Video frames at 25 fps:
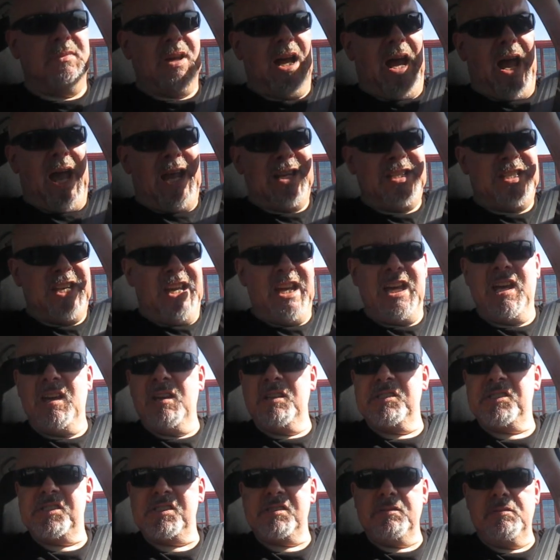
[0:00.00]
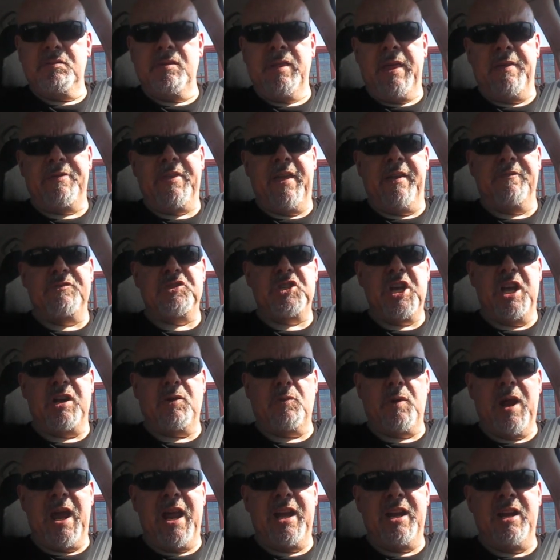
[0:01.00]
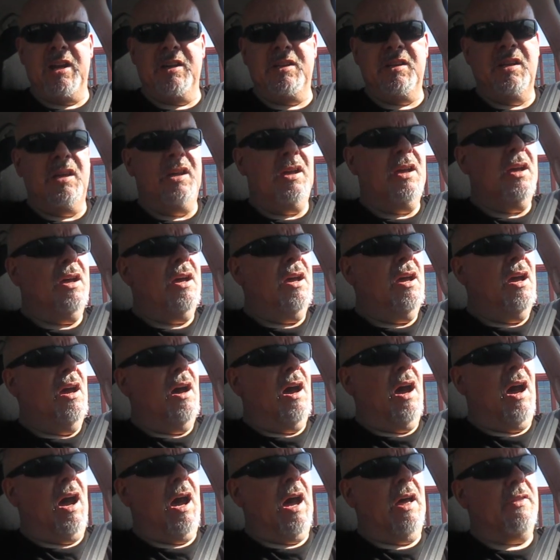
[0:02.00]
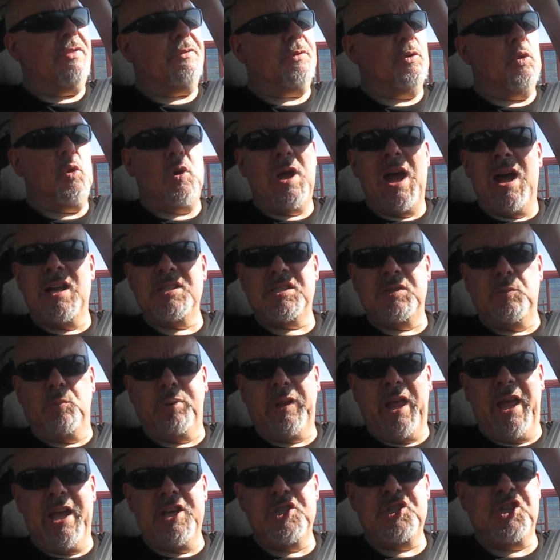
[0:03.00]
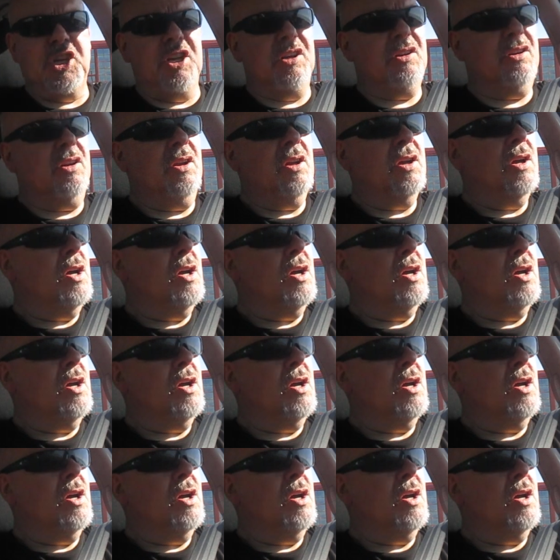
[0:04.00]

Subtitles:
ideas that they've generated through contemplation